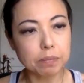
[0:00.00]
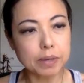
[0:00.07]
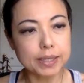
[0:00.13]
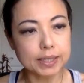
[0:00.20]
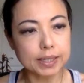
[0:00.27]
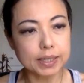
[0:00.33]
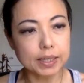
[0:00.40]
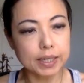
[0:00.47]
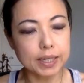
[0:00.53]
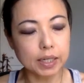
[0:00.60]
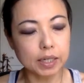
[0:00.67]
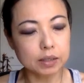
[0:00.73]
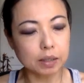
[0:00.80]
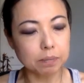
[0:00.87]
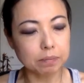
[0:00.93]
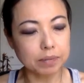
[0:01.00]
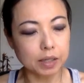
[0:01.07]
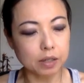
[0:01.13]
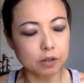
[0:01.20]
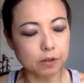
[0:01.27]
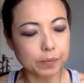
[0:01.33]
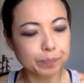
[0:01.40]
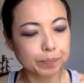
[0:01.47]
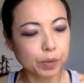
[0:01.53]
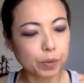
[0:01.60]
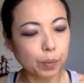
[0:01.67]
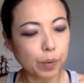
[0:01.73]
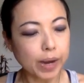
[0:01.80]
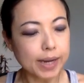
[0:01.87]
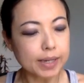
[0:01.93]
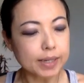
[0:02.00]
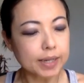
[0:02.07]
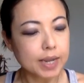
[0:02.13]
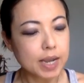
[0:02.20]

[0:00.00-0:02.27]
basically is a meal, right?